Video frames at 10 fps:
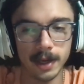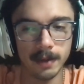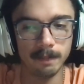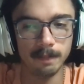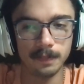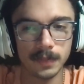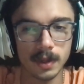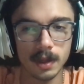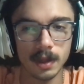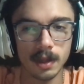I'm glad that
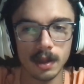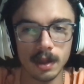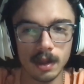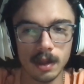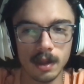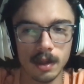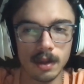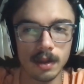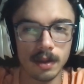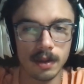Ray played well.
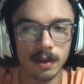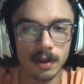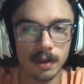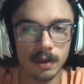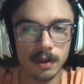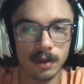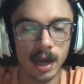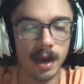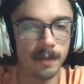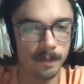But I
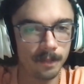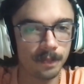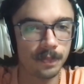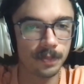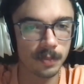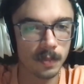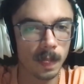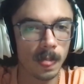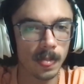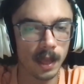agree with you. Drake London
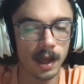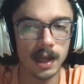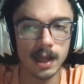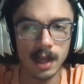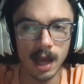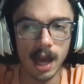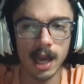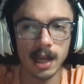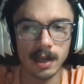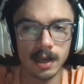needs way more targets.
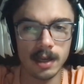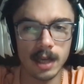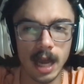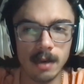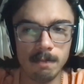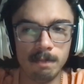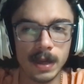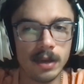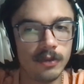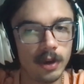And
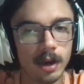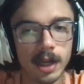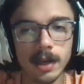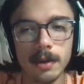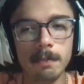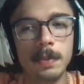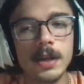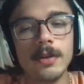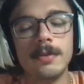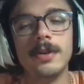Bijan
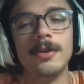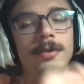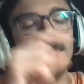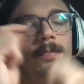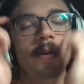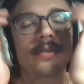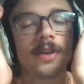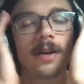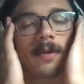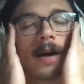
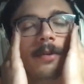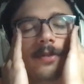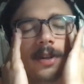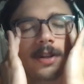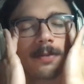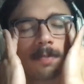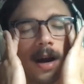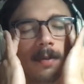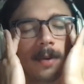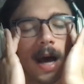Robinson is
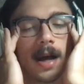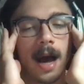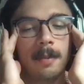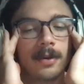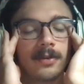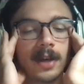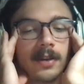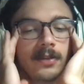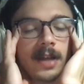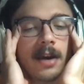probably. I'm going to say
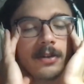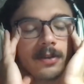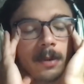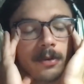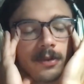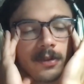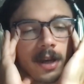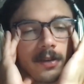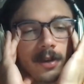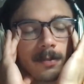this now. He's the most
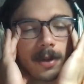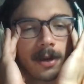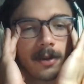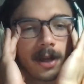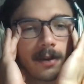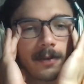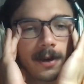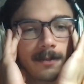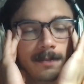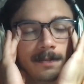disgusting player in the
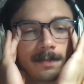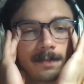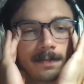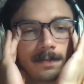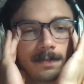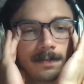NFL.